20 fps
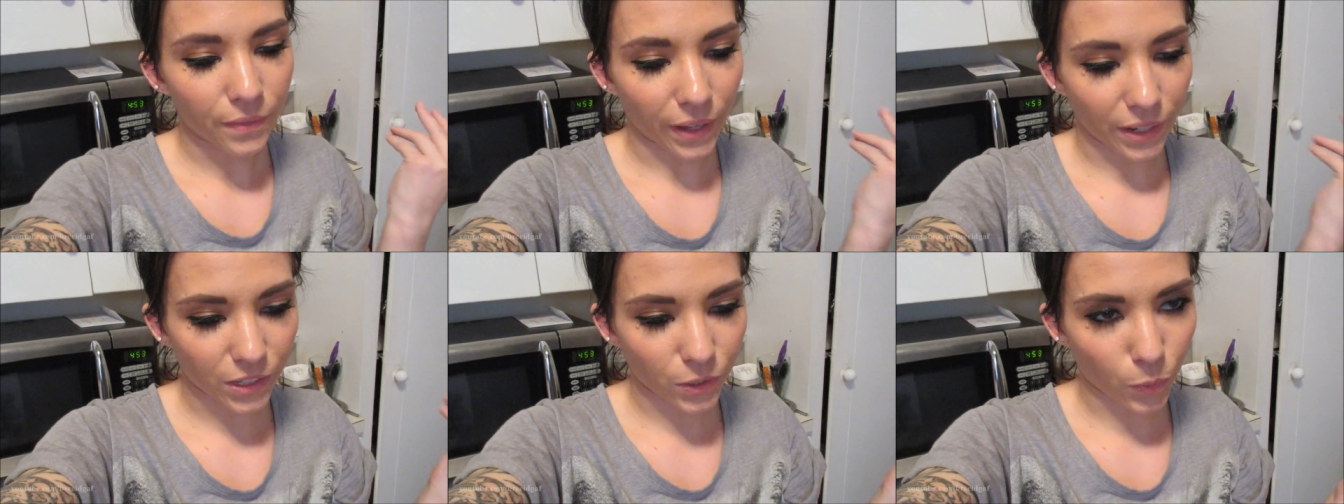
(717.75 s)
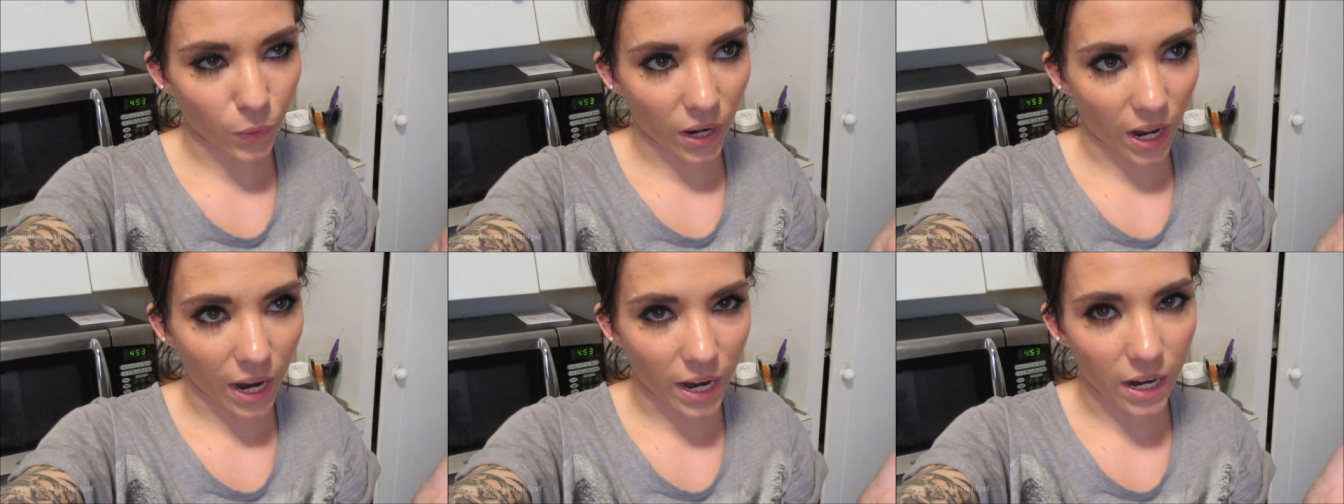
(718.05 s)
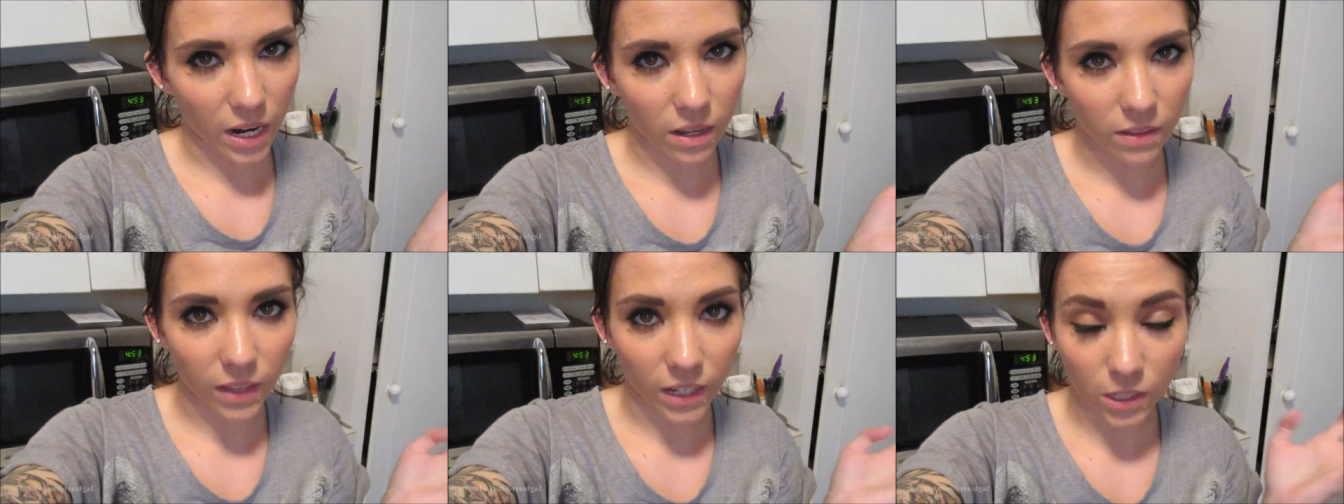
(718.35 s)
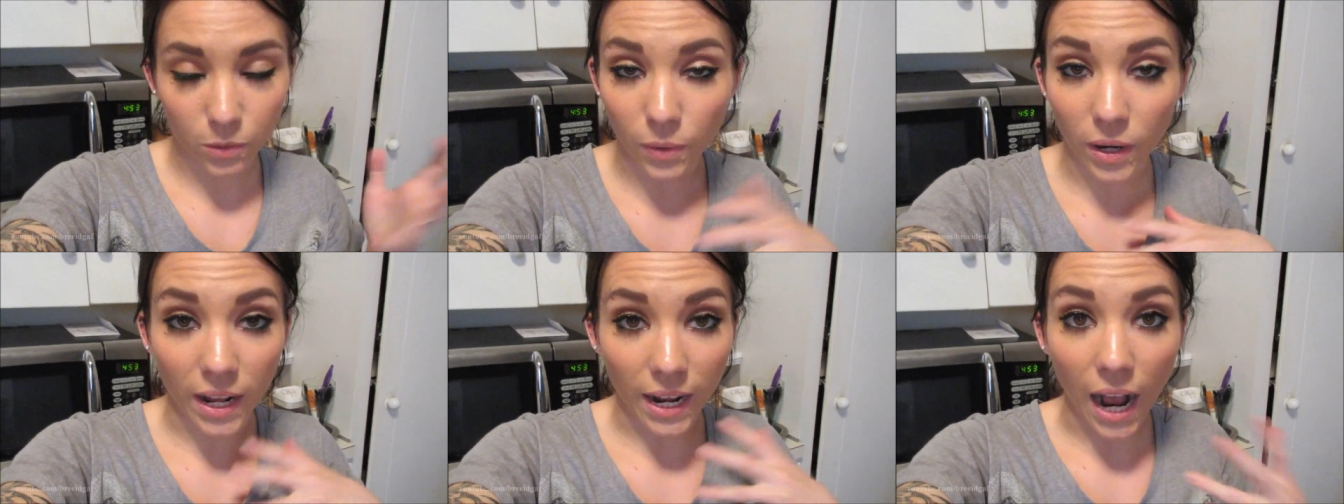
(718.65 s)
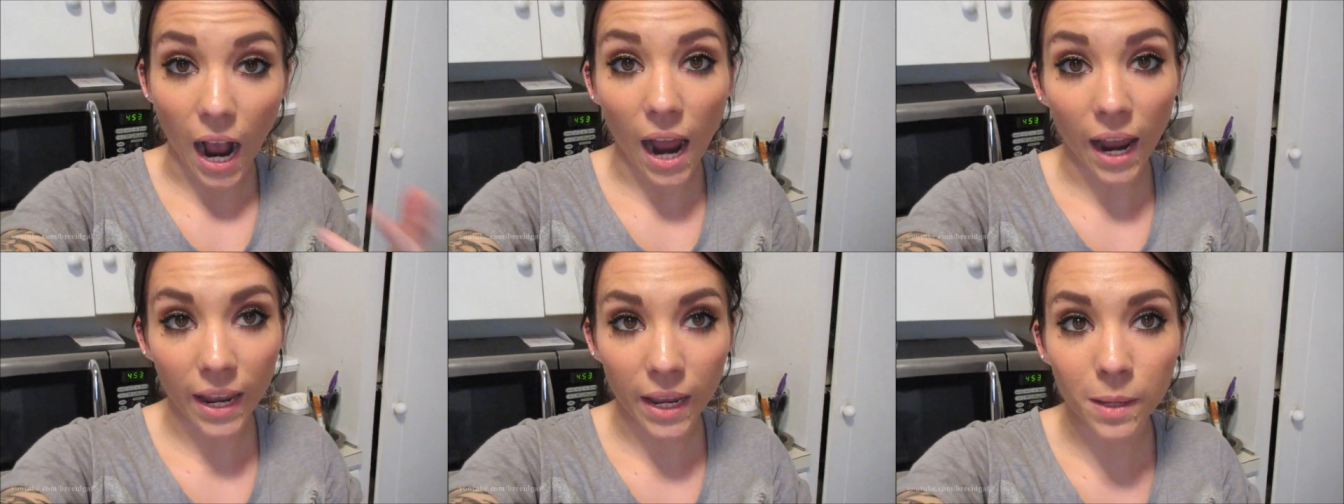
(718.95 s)
that's when I that's when
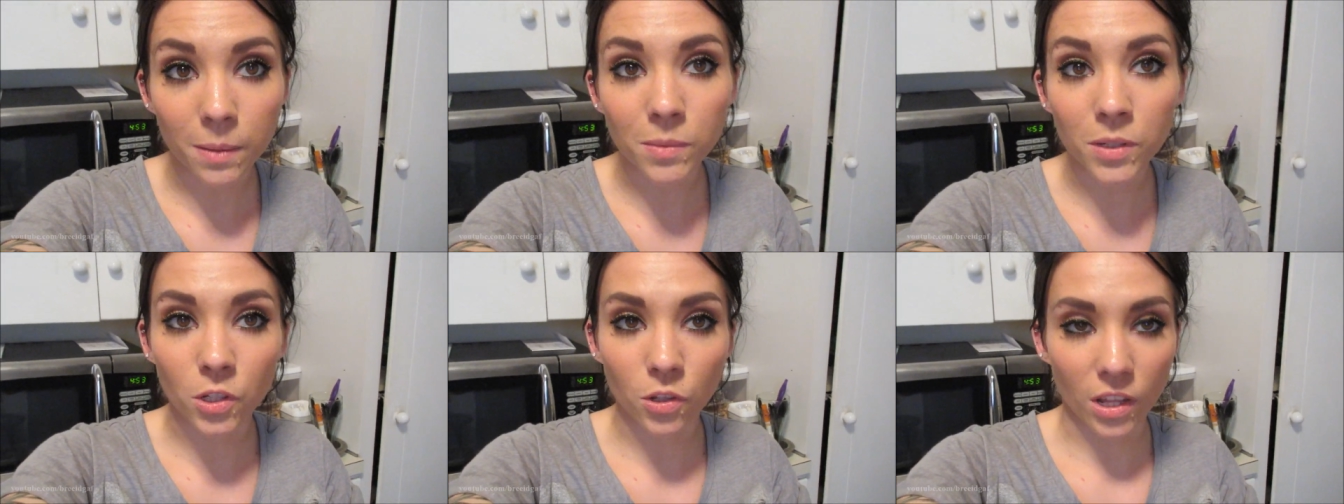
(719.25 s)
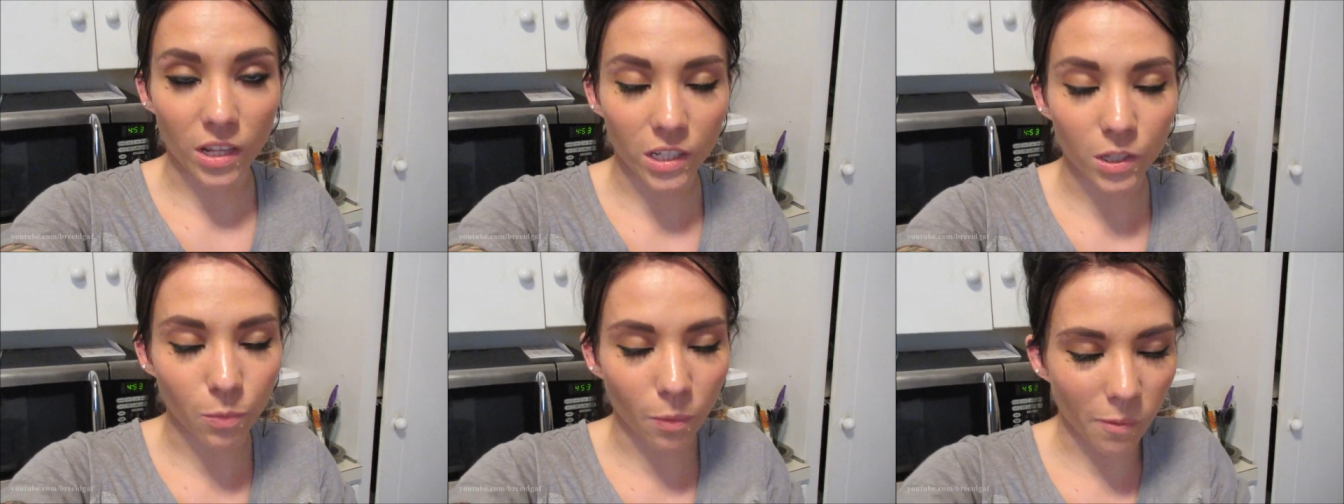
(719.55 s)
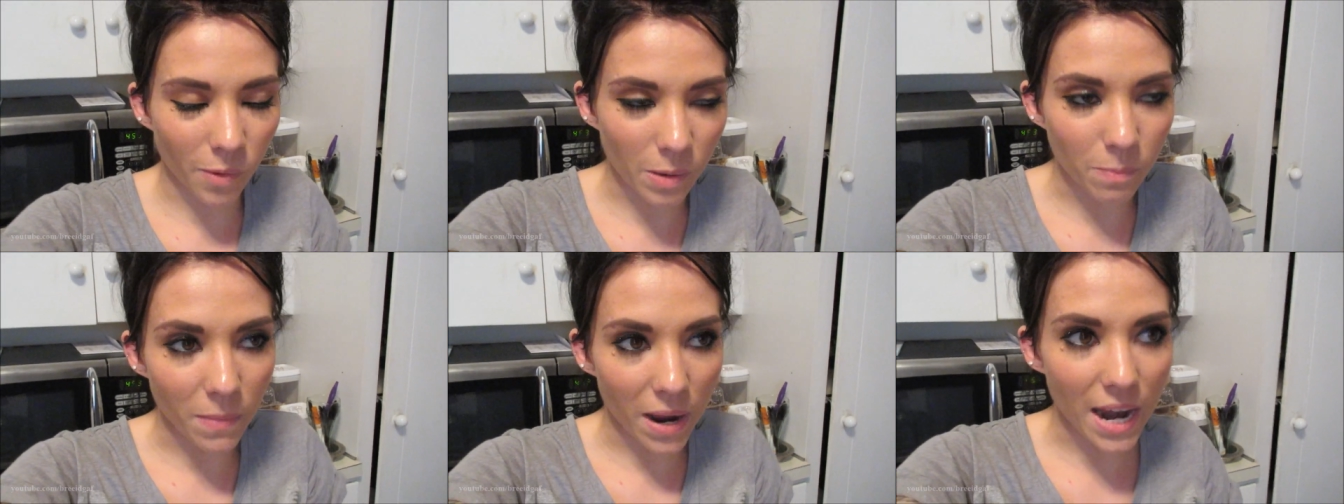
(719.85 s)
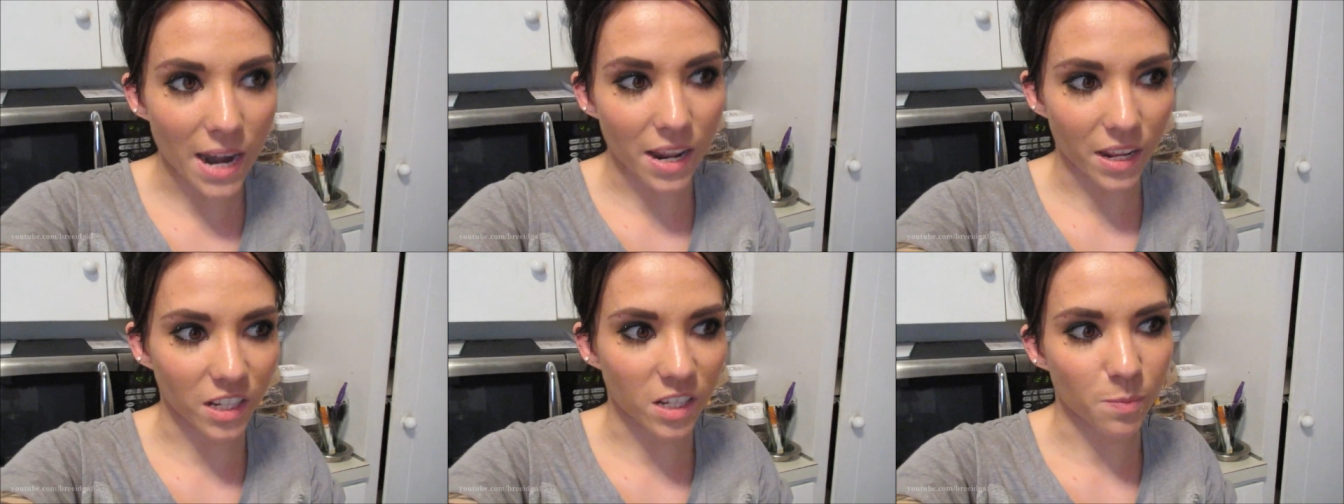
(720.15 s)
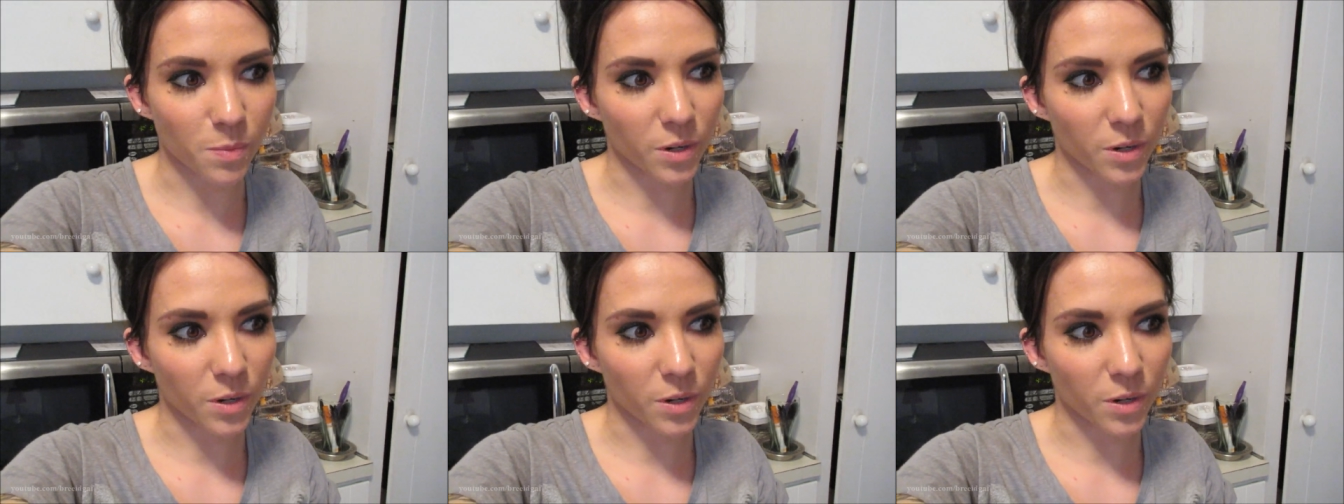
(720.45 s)
I got him, so that's when we made